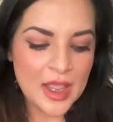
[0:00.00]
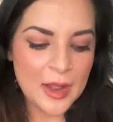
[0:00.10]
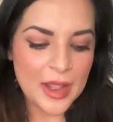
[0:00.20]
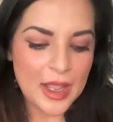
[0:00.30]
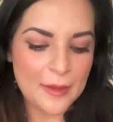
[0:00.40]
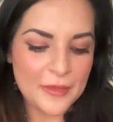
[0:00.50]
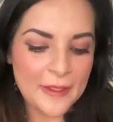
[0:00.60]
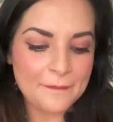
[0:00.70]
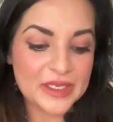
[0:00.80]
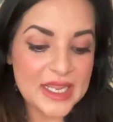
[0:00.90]

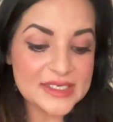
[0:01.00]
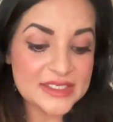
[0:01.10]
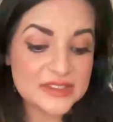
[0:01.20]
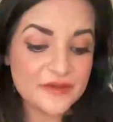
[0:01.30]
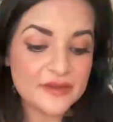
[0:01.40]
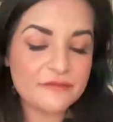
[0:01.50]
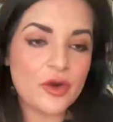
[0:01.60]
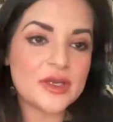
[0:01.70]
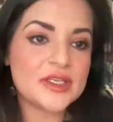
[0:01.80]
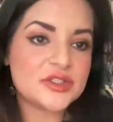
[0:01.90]
But identifying
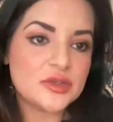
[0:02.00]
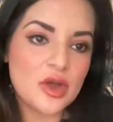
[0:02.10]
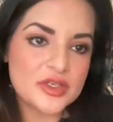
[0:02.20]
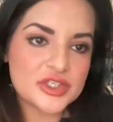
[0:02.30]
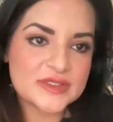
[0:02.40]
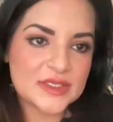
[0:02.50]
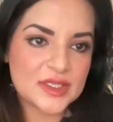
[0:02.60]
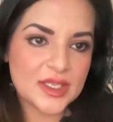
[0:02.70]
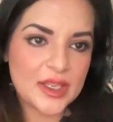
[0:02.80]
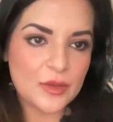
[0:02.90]
fraud is not just at the
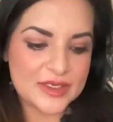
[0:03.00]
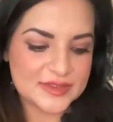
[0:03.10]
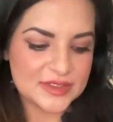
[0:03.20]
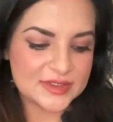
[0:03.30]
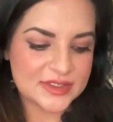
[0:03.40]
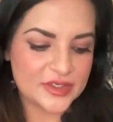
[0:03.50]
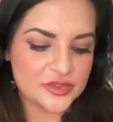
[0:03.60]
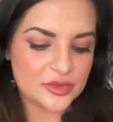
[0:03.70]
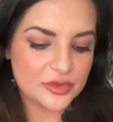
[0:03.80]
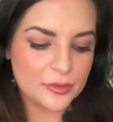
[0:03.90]
KYC stage.
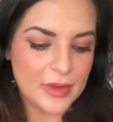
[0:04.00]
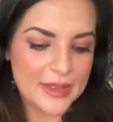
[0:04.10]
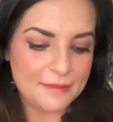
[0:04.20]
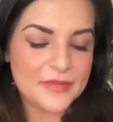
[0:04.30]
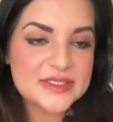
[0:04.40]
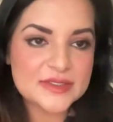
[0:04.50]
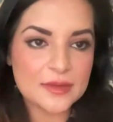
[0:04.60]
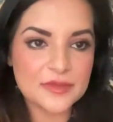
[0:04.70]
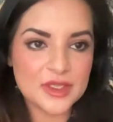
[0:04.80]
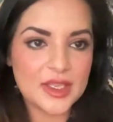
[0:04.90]
You might miss
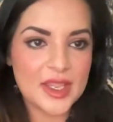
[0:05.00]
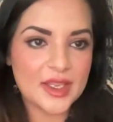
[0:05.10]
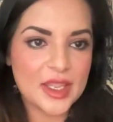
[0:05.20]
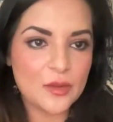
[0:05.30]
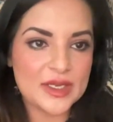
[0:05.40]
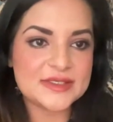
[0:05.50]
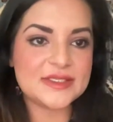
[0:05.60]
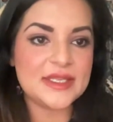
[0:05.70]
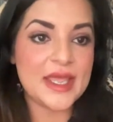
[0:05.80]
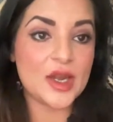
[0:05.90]
something at KYC
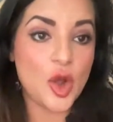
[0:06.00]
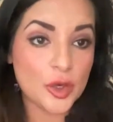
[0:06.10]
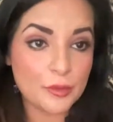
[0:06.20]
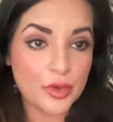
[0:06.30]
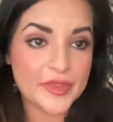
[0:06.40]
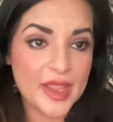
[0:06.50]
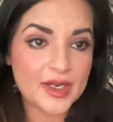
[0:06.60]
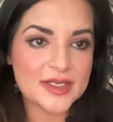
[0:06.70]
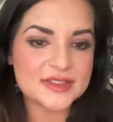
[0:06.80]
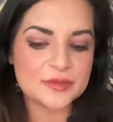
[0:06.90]
and onboard that
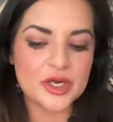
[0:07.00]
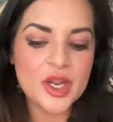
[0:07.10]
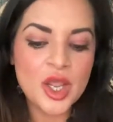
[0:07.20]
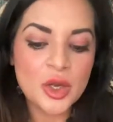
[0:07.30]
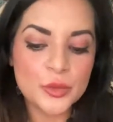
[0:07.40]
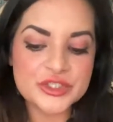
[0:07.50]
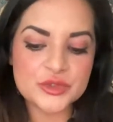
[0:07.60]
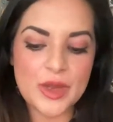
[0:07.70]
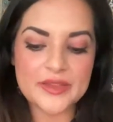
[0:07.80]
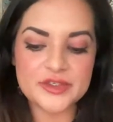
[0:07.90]
customer, which
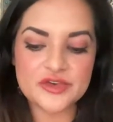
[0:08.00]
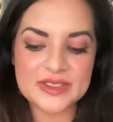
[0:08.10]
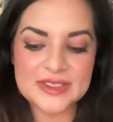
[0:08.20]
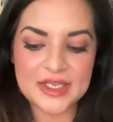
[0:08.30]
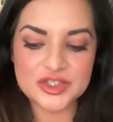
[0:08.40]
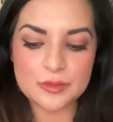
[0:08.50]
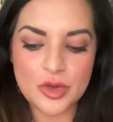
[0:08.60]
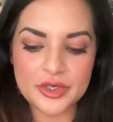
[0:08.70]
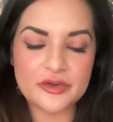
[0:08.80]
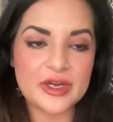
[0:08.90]
is why the transaction
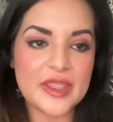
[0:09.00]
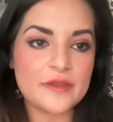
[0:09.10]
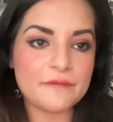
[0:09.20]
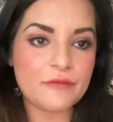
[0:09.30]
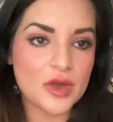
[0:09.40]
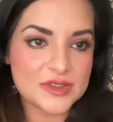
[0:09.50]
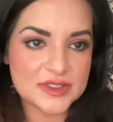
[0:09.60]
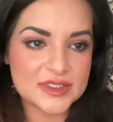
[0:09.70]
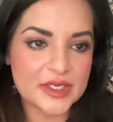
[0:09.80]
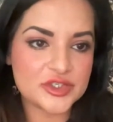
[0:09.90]
monitoring and the fraud
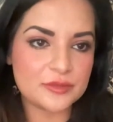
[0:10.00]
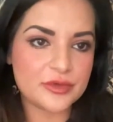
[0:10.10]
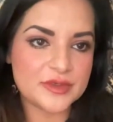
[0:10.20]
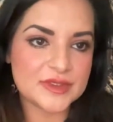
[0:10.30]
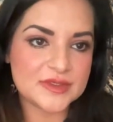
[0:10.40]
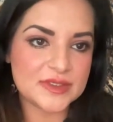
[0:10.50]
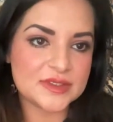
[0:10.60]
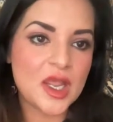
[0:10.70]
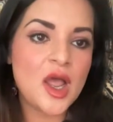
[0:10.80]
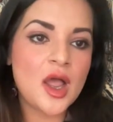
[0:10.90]
detection processes
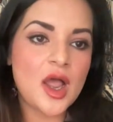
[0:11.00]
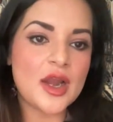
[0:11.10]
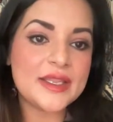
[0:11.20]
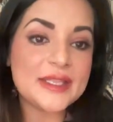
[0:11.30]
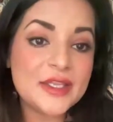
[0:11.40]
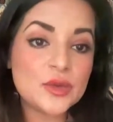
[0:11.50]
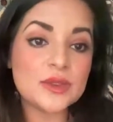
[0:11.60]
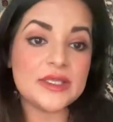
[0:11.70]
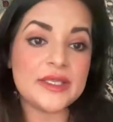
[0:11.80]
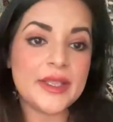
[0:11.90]
are
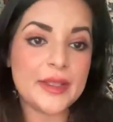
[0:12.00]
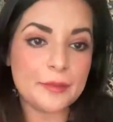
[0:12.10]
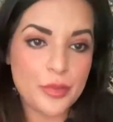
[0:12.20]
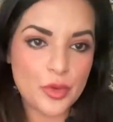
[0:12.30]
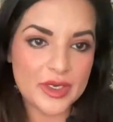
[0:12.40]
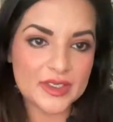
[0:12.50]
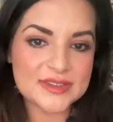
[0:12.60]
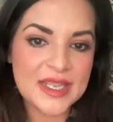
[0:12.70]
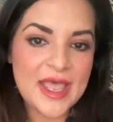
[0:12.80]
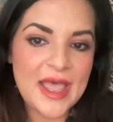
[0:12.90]
equally important.
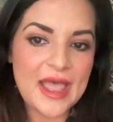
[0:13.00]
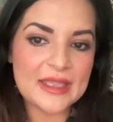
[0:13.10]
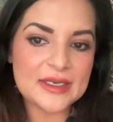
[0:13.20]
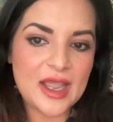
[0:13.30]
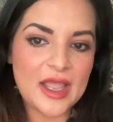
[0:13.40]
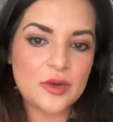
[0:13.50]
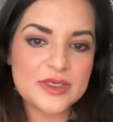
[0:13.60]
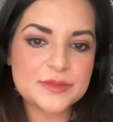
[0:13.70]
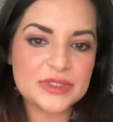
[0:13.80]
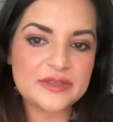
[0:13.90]
And I
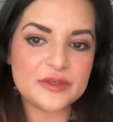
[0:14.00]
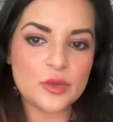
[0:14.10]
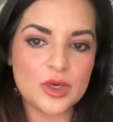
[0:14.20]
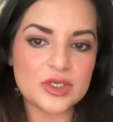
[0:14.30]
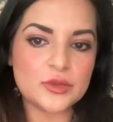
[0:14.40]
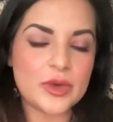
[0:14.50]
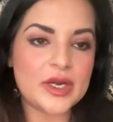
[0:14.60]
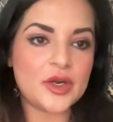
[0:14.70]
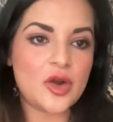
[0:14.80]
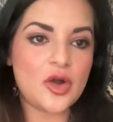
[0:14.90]
always believe in a world
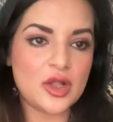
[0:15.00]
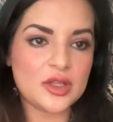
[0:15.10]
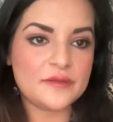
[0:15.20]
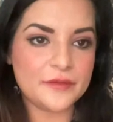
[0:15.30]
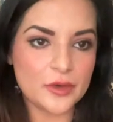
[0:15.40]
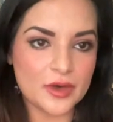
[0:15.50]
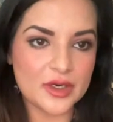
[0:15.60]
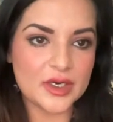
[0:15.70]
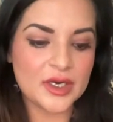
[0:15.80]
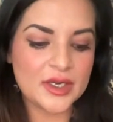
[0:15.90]
where all of
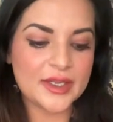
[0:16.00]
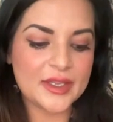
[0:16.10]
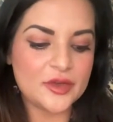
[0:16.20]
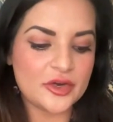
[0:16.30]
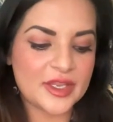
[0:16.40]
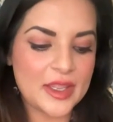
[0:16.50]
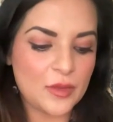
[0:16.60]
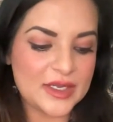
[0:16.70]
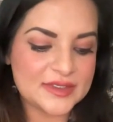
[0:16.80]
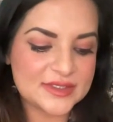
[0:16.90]
your
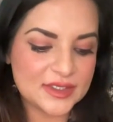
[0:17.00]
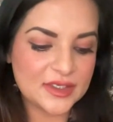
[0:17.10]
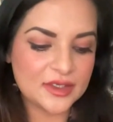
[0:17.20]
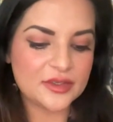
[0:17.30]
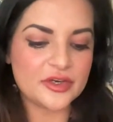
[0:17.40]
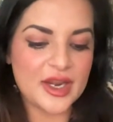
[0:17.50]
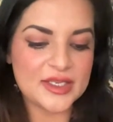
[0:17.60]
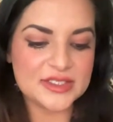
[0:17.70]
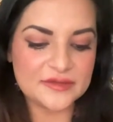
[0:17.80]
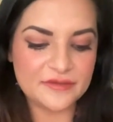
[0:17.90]
KYC, your
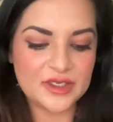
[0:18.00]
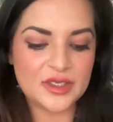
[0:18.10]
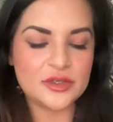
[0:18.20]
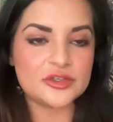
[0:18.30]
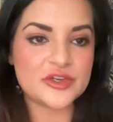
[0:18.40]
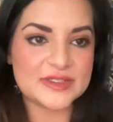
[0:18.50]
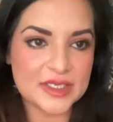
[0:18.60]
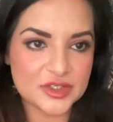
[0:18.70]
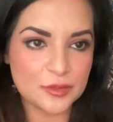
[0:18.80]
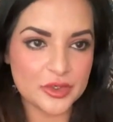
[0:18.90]
ID&V, your
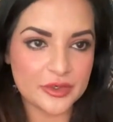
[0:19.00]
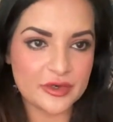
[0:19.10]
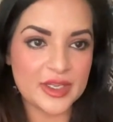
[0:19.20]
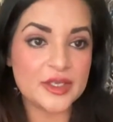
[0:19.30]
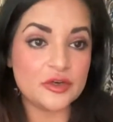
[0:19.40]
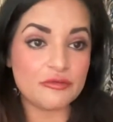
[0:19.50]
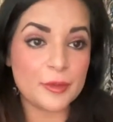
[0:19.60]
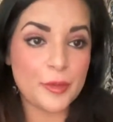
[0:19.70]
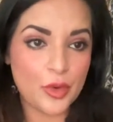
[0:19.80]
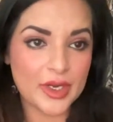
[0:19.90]
transaction monitoring, and your
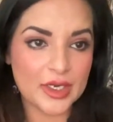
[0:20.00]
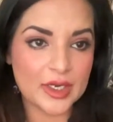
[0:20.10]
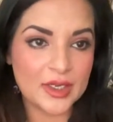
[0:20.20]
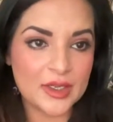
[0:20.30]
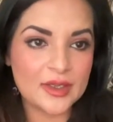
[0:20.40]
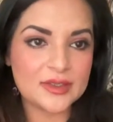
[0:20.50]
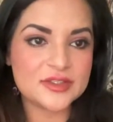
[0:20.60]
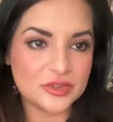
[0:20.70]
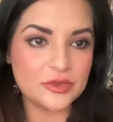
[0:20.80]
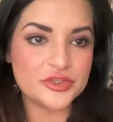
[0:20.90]
reporting
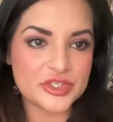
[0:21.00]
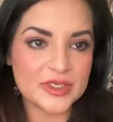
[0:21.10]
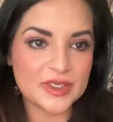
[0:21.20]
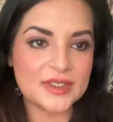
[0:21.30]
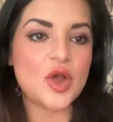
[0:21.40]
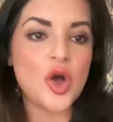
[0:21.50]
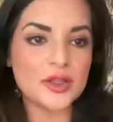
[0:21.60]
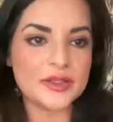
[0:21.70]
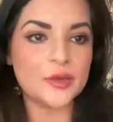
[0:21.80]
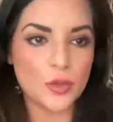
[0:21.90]
solution is
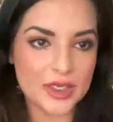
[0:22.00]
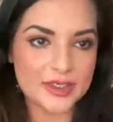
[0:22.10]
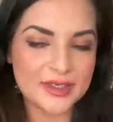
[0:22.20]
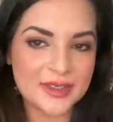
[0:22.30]
all in one.